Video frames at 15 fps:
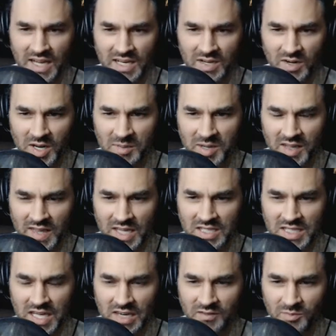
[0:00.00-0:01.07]
You know what I mean? That's
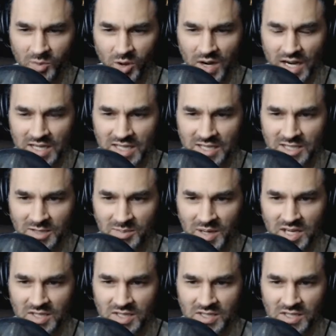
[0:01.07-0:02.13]
kind of more
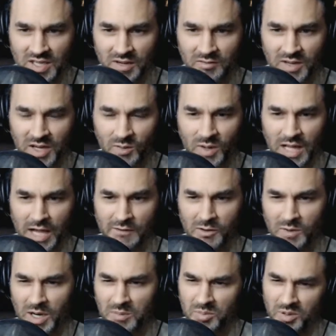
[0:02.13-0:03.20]
anticipation stuff. Like, well, I haven't
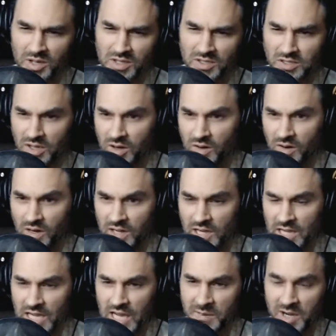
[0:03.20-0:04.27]
read books, so
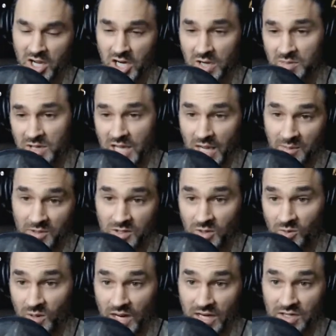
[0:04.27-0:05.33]
am I going to be able to
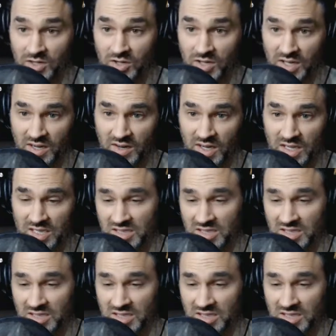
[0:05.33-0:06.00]
write good lyrics?